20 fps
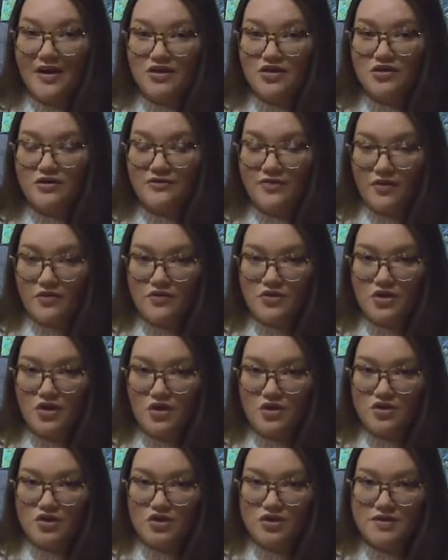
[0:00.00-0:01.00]
extra phone
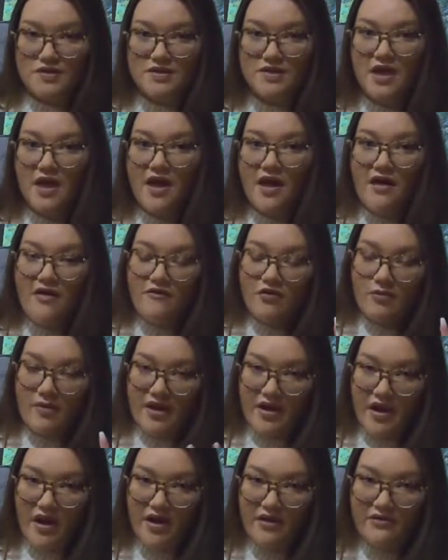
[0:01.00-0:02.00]
chargers for
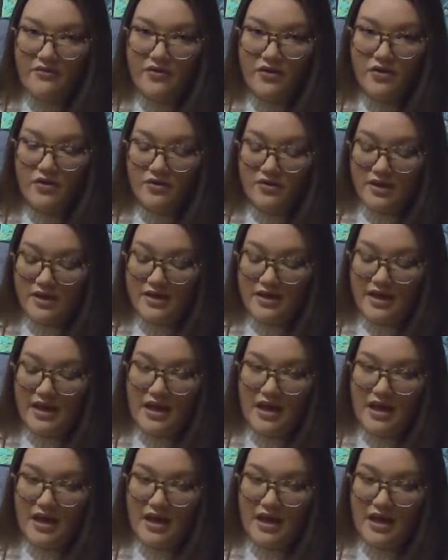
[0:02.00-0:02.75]
my iPhone, and I